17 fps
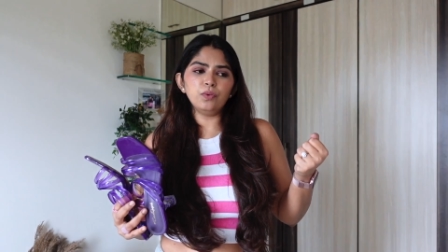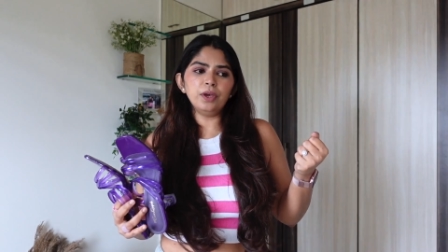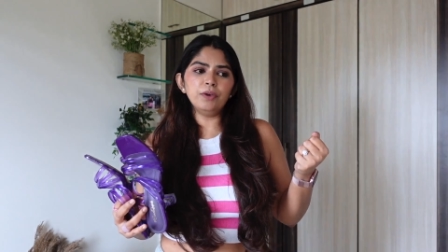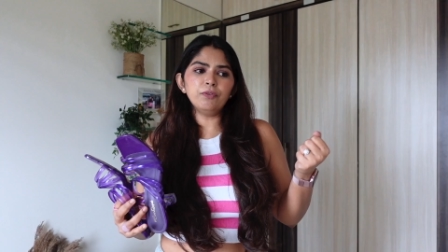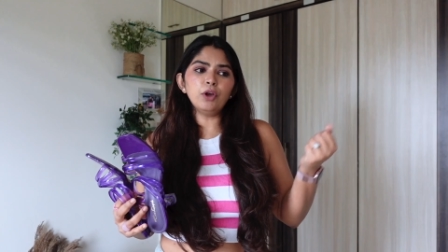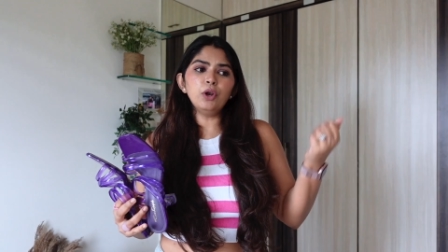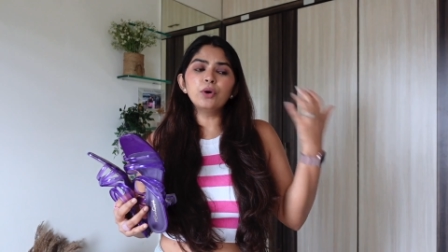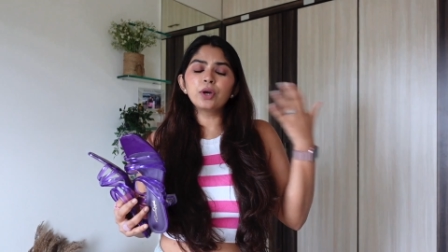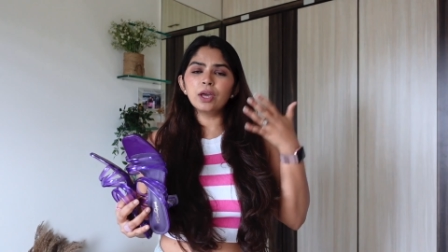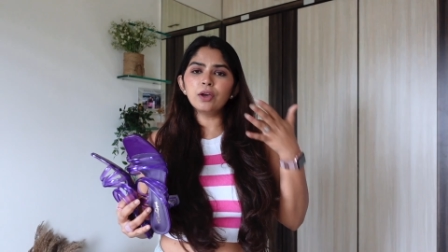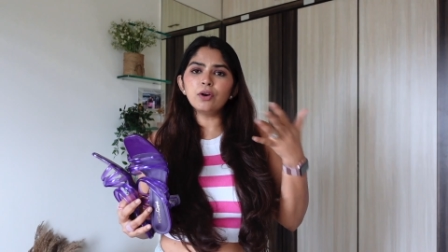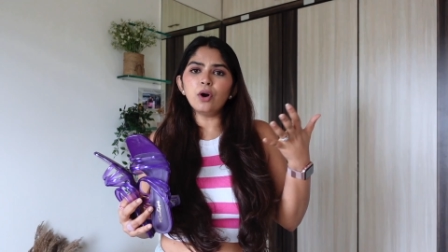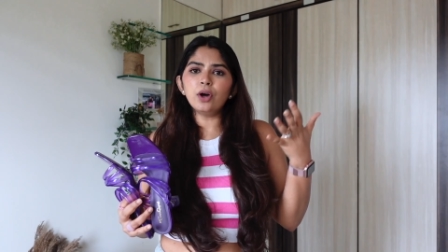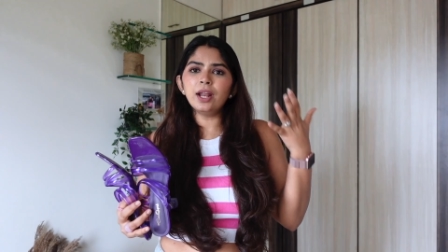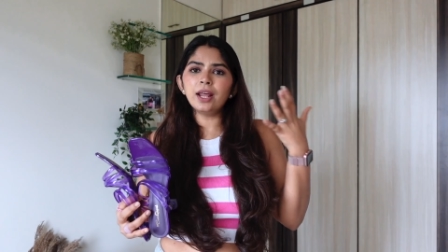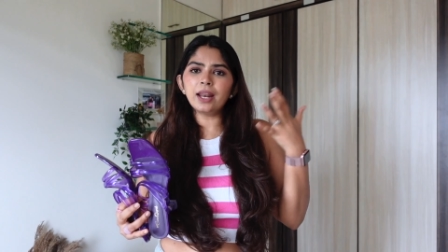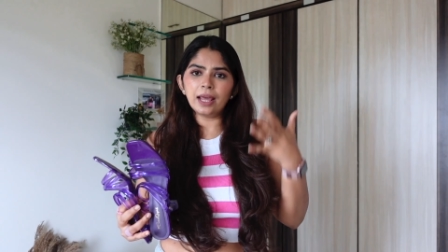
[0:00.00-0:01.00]
if you're looking
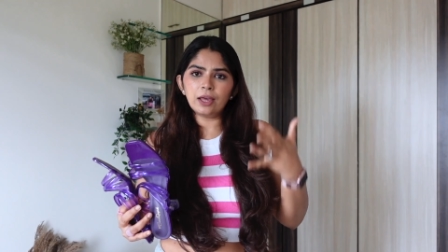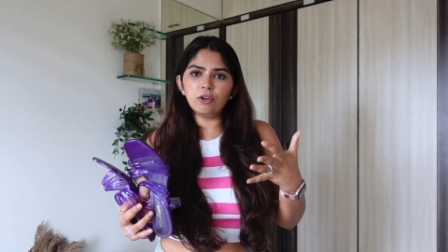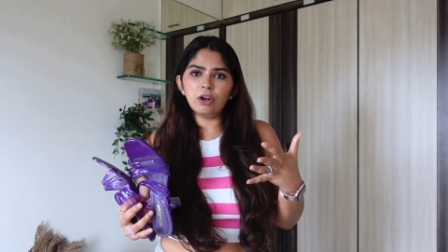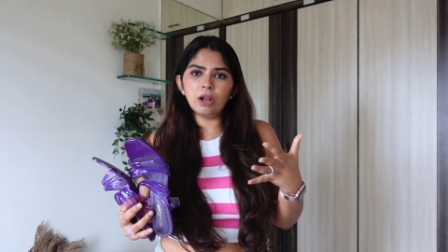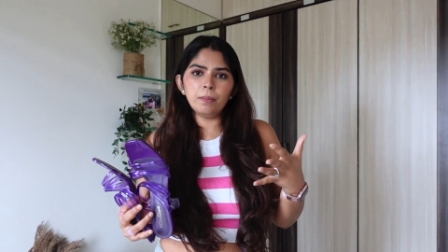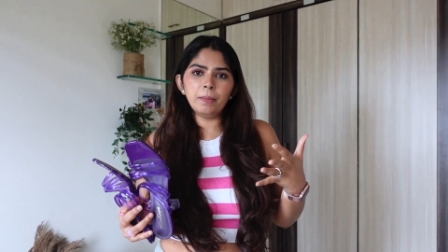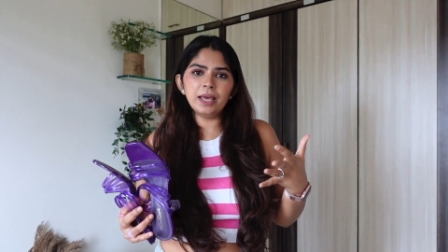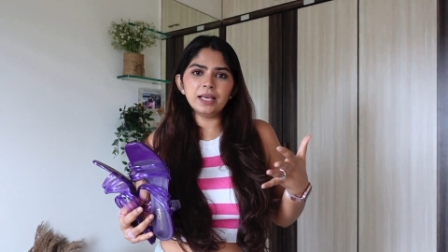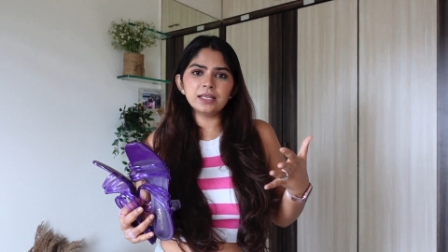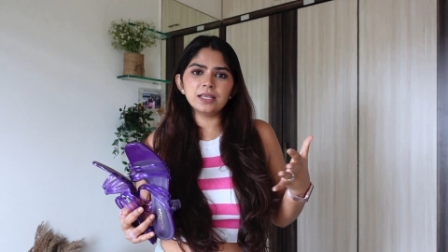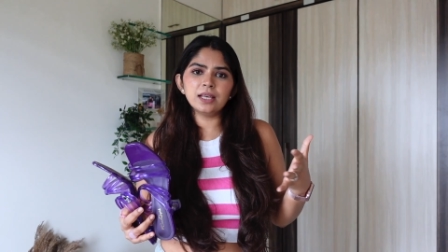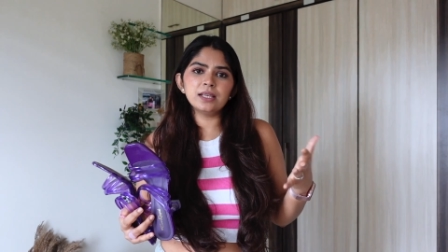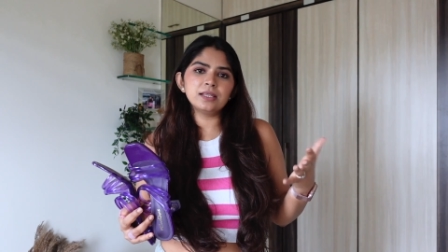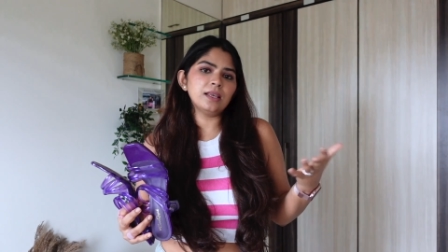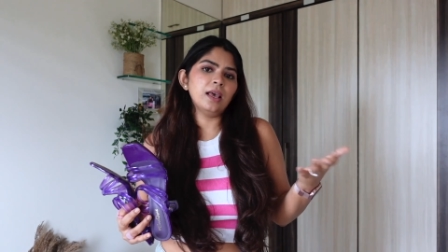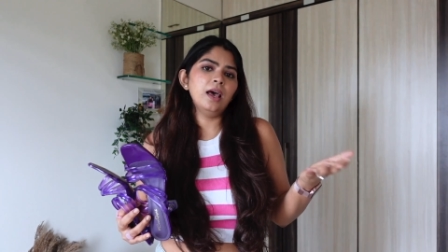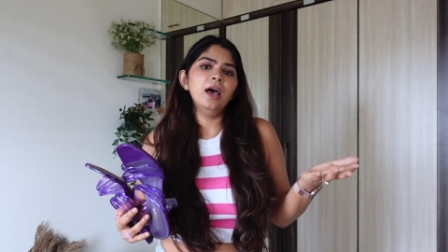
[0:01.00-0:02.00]
on a regular
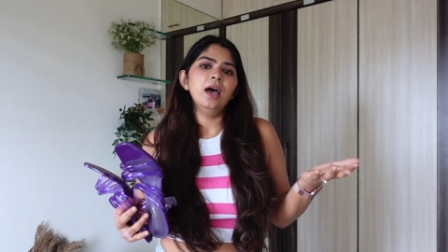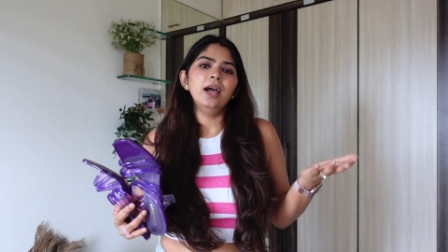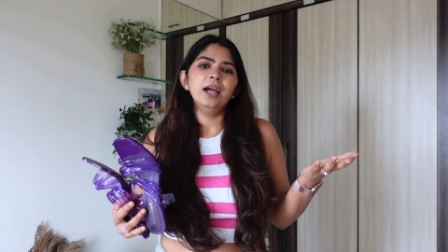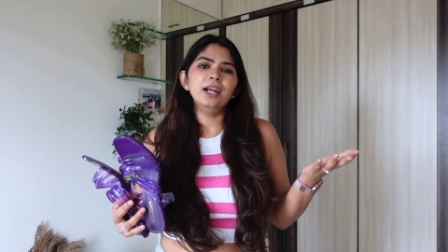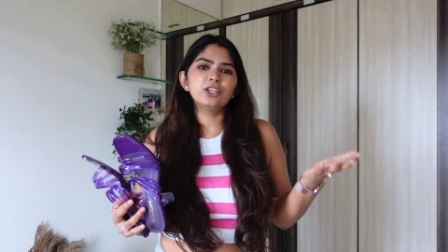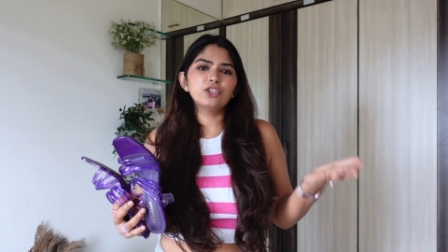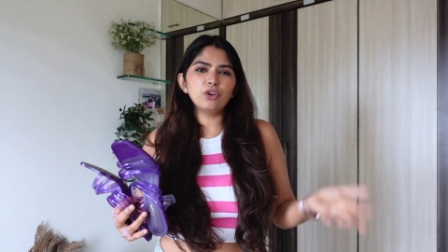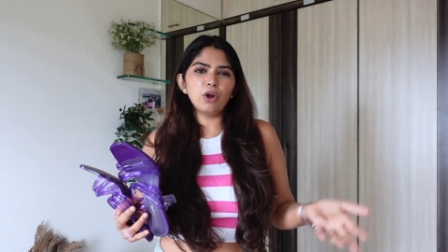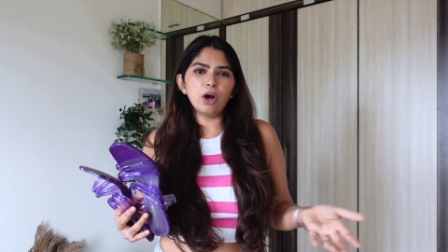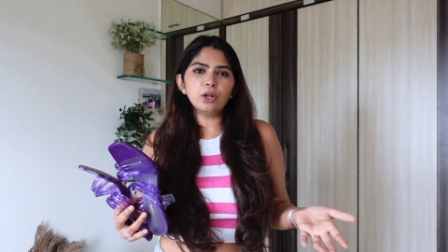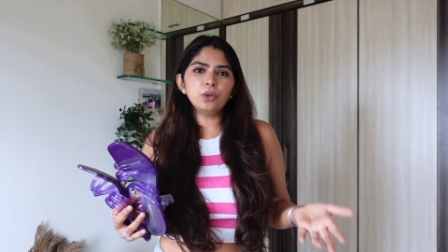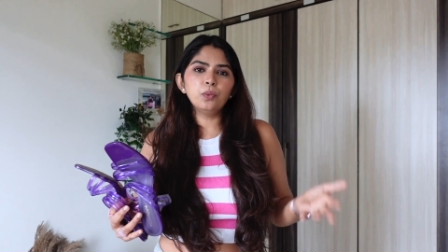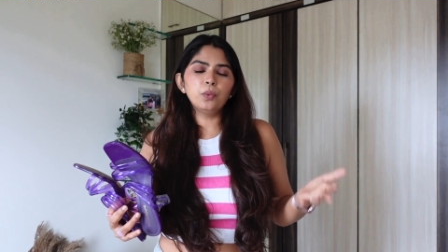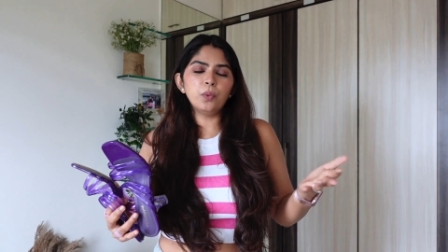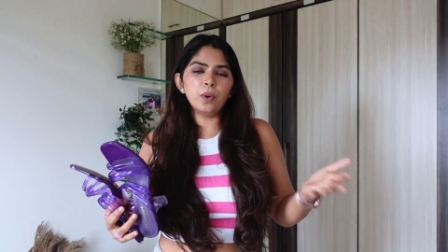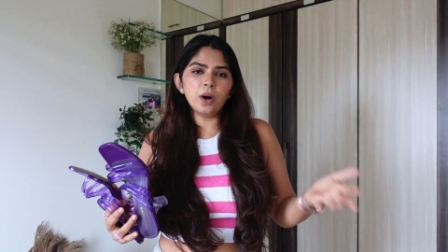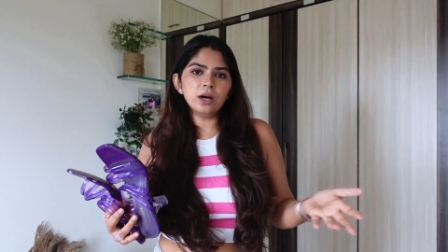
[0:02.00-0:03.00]
basis, it's not
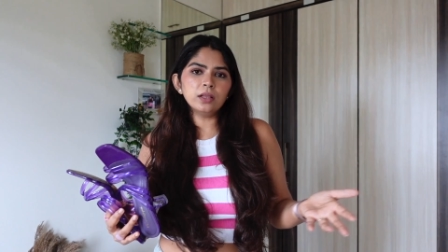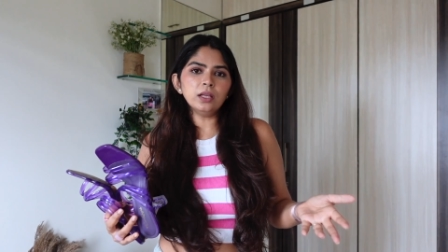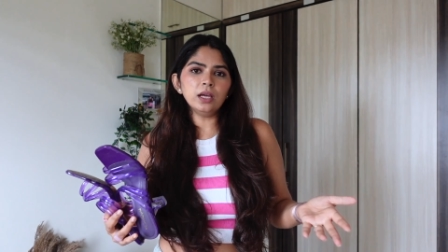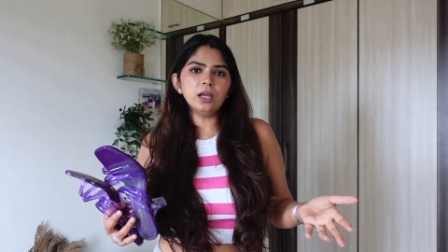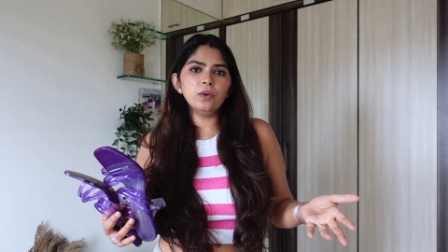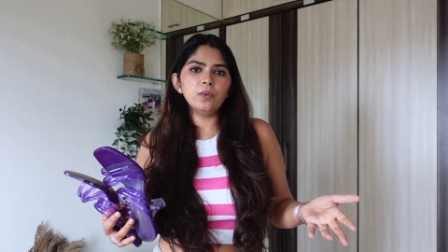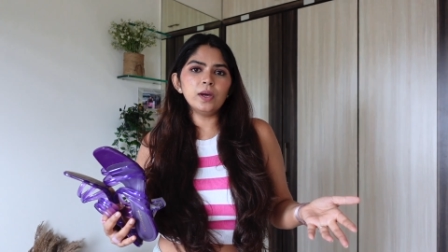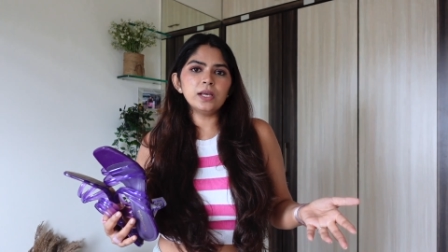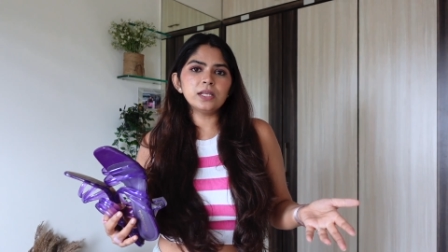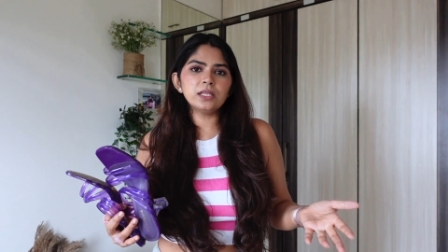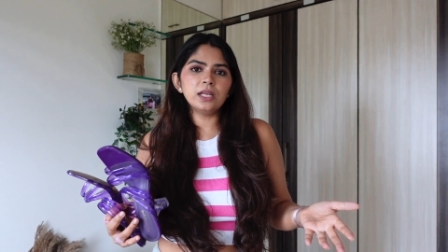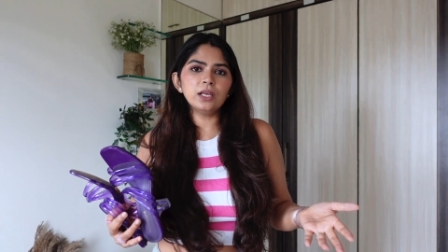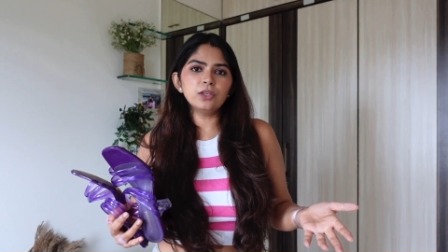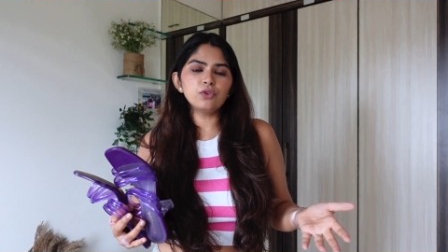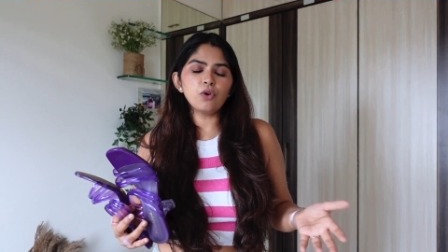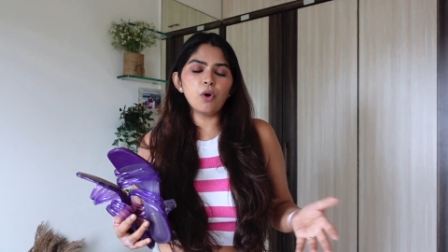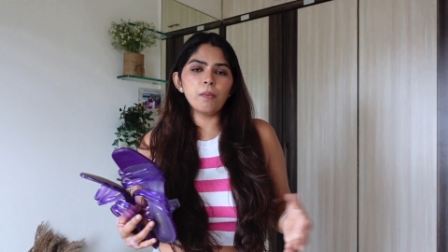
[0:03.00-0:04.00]
worth
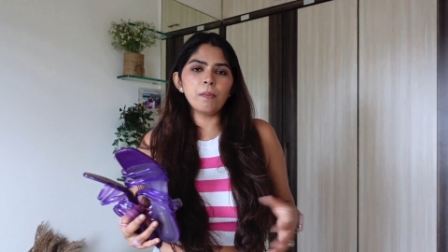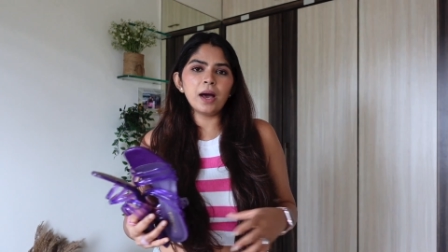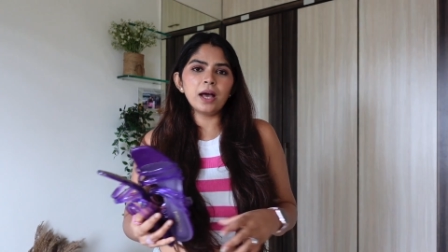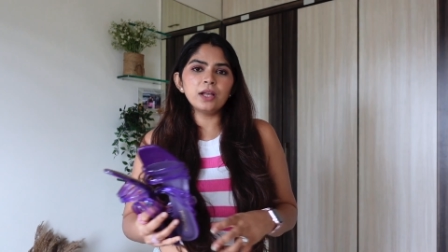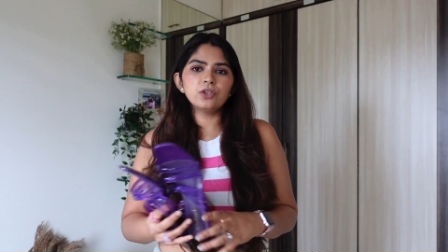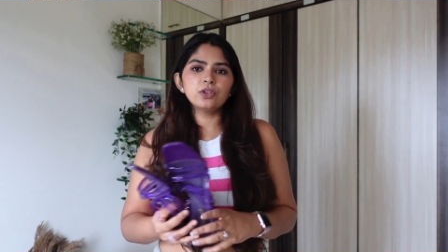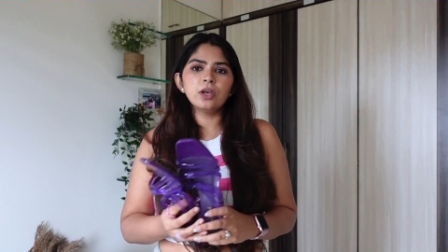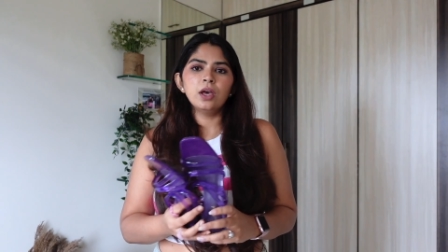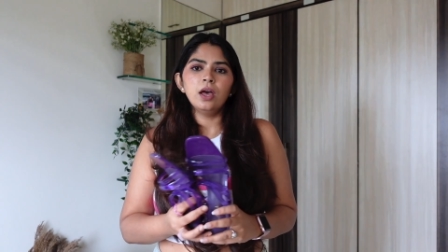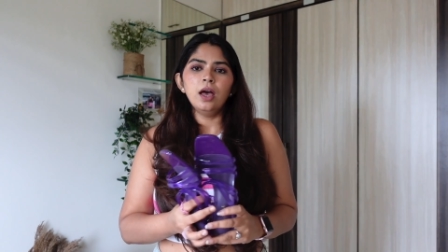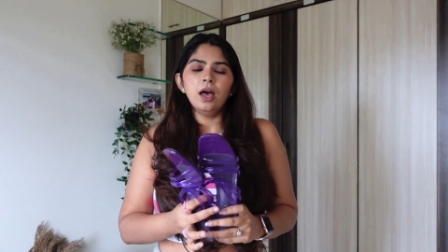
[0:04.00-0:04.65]
investing so much.